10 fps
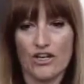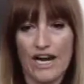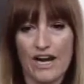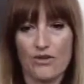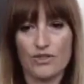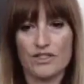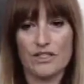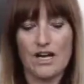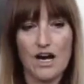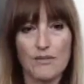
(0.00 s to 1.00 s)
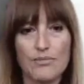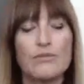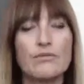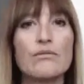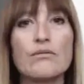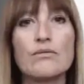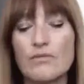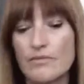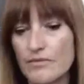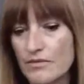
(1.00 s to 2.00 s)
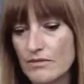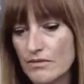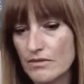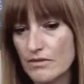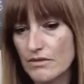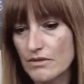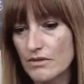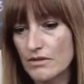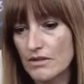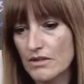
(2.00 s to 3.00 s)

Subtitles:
Because I feel like her hair was up.